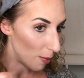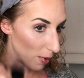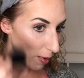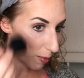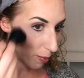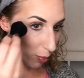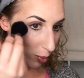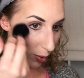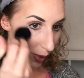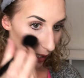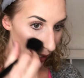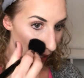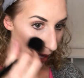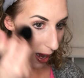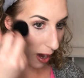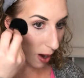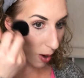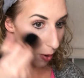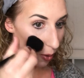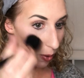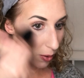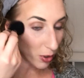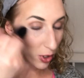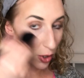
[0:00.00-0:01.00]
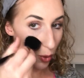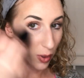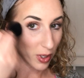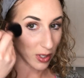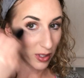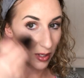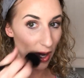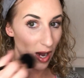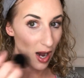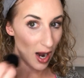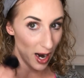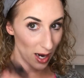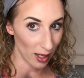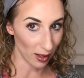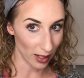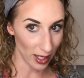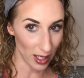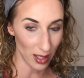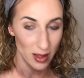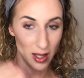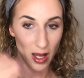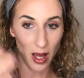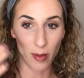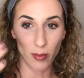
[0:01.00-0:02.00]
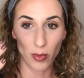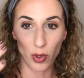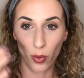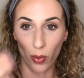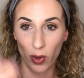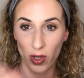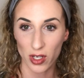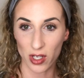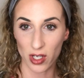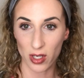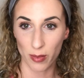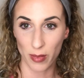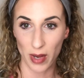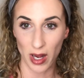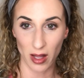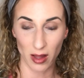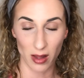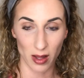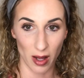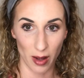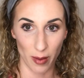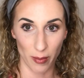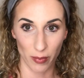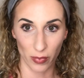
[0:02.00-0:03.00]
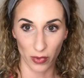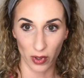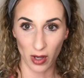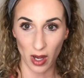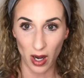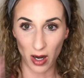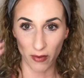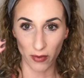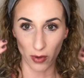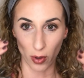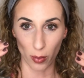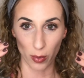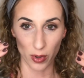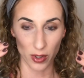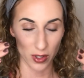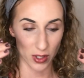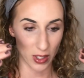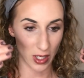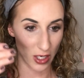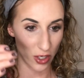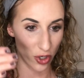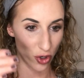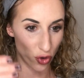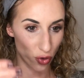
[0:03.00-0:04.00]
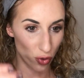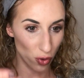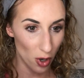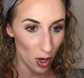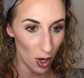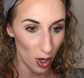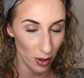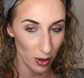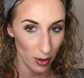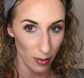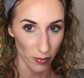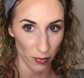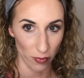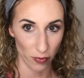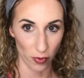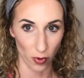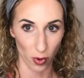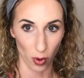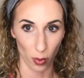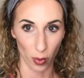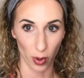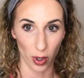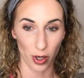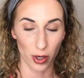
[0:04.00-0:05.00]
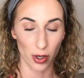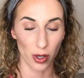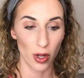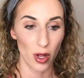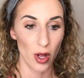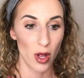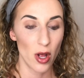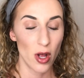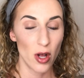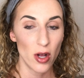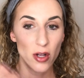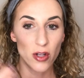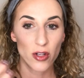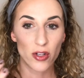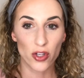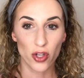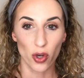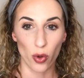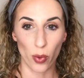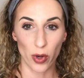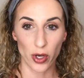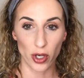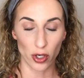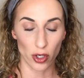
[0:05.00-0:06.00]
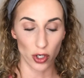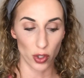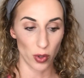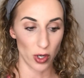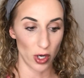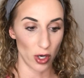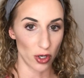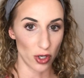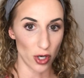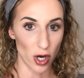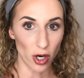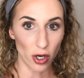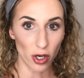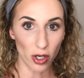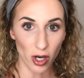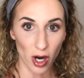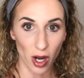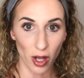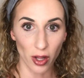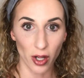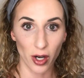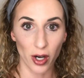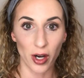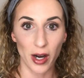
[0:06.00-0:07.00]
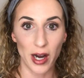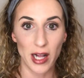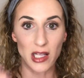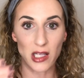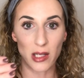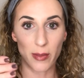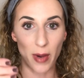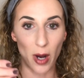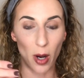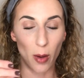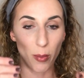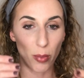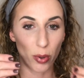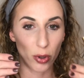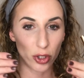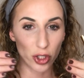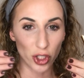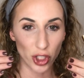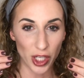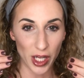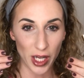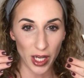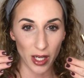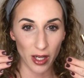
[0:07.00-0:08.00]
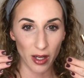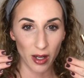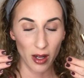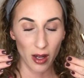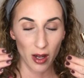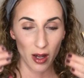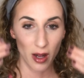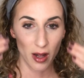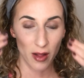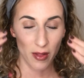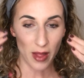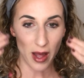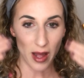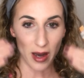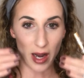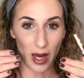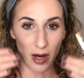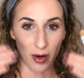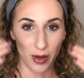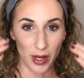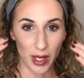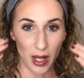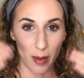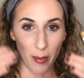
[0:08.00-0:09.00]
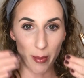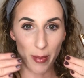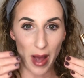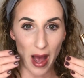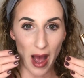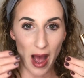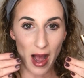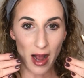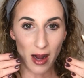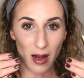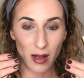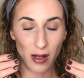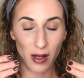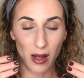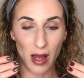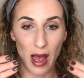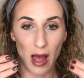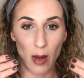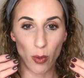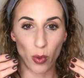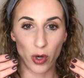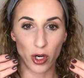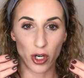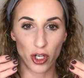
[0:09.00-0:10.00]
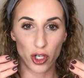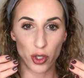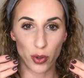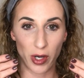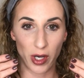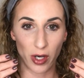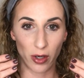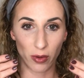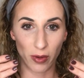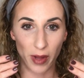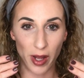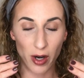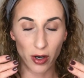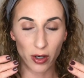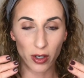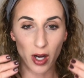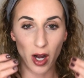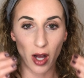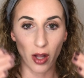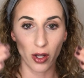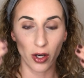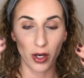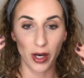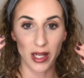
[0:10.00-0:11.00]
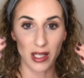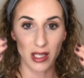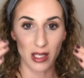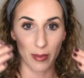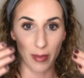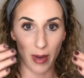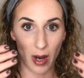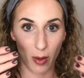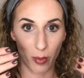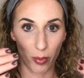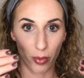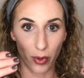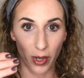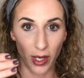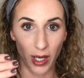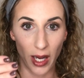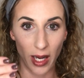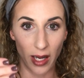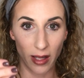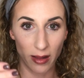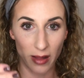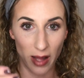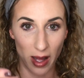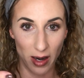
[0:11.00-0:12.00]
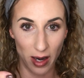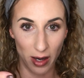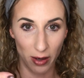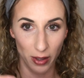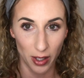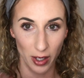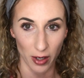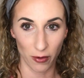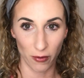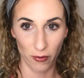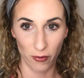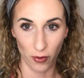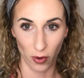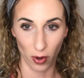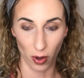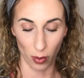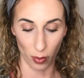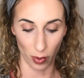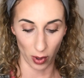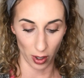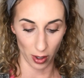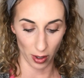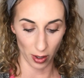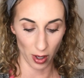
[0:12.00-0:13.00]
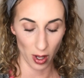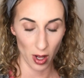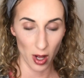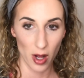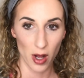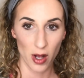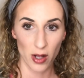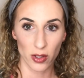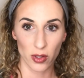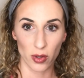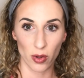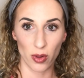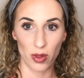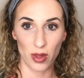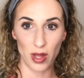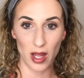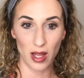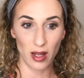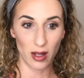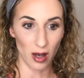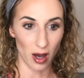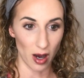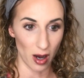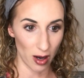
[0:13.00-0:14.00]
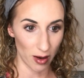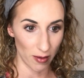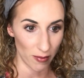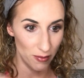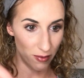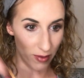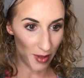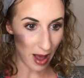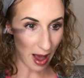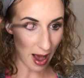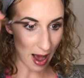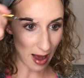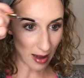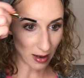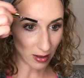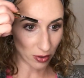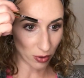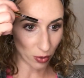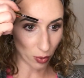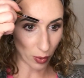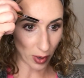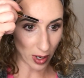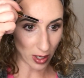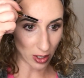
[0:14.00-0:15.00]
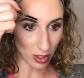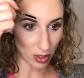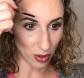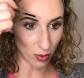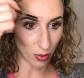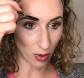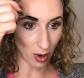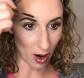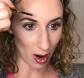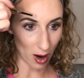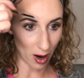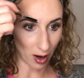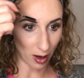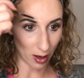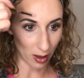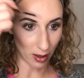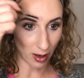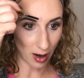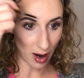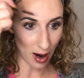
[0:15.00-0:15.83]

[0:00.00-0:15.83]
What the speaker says: bring out, you want to highlight them, you want to make them kind of almost like draw them forward. So when you're doing your darker color, it's about pushing that area back, and when you're doing your lighter color, it's about bringing that area forward. So think of that when you are